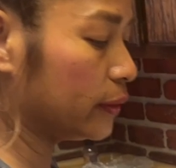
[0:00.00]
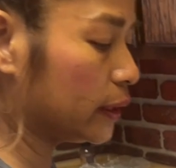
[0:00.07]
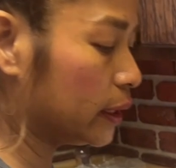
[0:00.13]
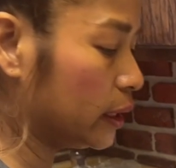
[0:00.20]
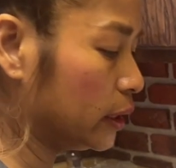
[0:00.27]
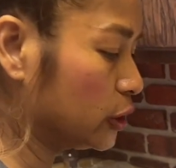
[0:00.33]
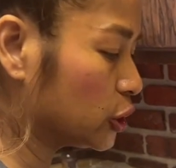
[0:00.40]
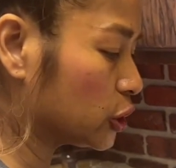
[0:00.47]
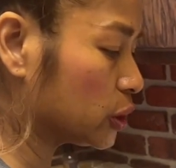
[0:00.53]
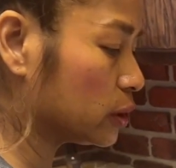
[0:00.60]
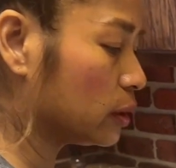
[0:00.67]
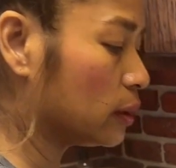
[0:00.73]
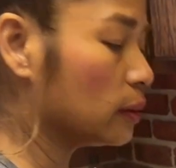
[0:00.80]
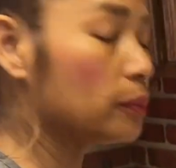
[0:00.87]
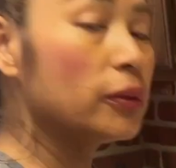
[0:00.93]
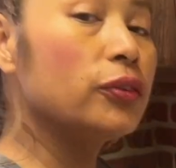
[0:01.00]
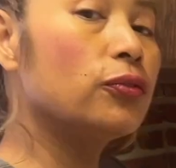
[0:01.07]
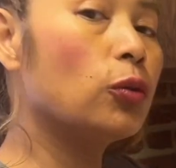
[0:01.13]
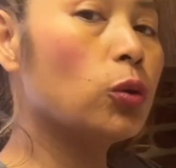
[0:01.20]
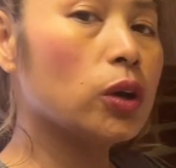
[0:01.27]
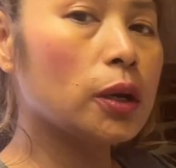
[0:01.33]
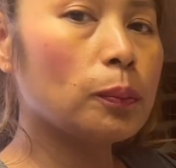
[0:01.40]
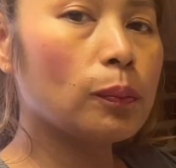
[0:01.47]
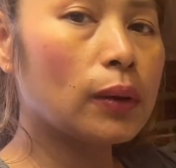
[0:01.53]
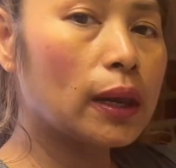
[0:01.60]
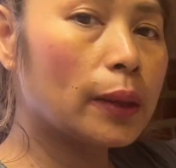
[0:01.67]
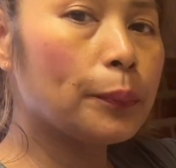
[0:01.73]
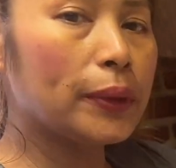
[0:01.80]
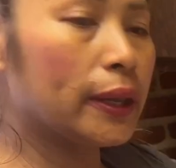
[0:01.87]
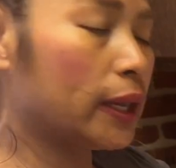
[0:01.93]
each before
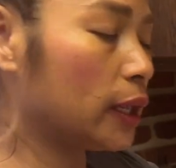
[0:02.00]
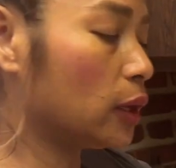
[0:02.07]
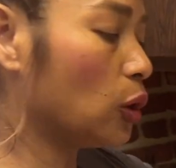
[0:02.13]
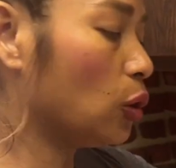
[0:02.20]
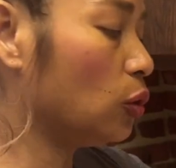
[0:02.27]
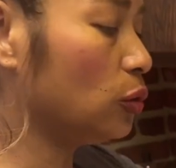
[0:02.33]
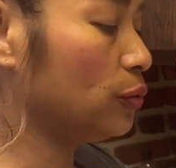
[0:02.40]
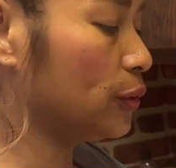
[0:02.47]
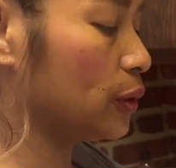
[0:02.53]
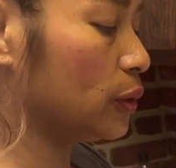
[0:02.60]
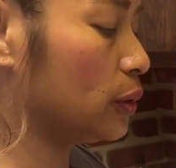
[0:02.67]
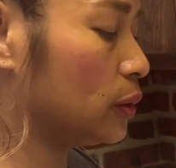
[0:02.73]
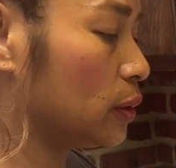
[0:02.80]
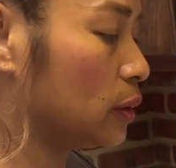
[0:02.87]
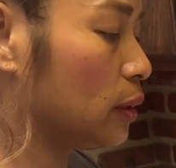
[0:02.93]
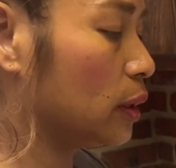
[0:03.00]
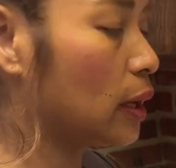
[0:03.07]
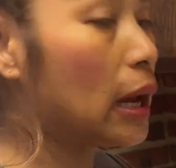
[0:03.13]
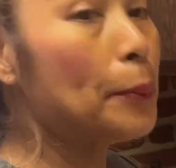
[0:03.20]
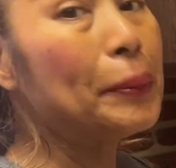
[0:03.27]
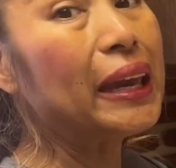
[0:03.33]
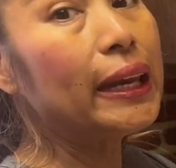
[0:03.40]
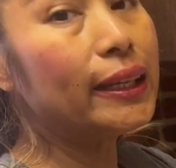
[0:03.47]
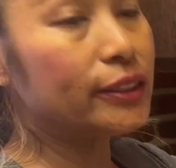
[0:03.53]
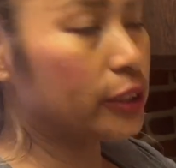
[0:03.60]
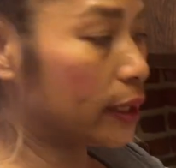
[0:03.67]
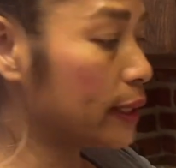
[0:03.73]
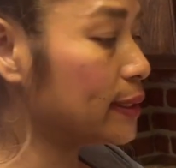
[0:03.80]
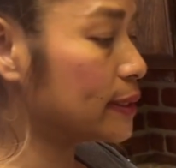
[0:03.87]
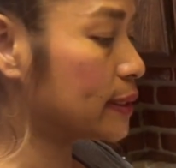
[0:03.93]
flipping it over. A minute
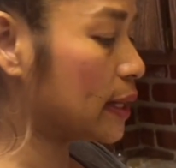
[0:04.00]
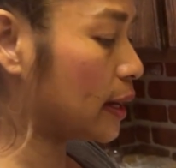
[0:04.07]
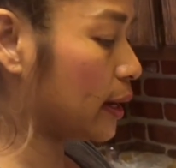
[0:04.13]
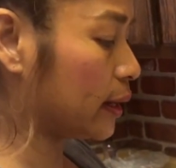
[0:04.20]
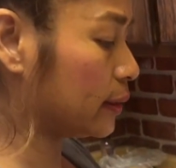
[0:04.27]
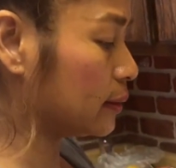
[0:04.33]
each side.